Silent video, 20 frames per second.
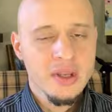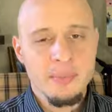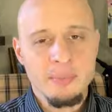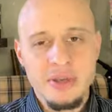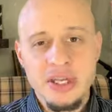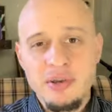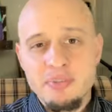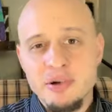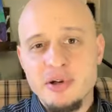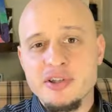
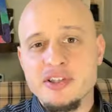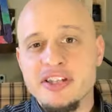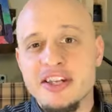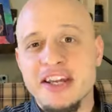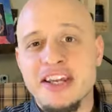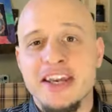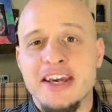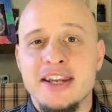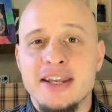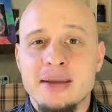Me personally,
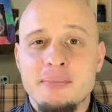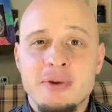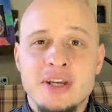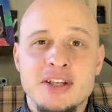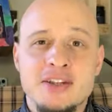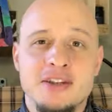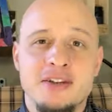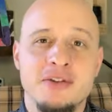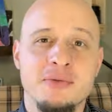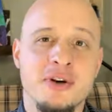I can't eat
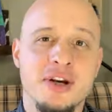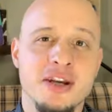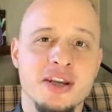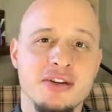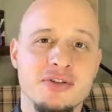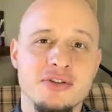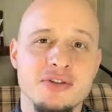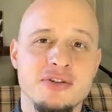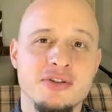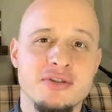pizza the way I
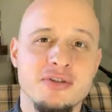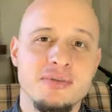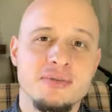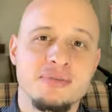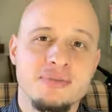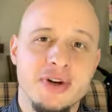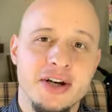used to.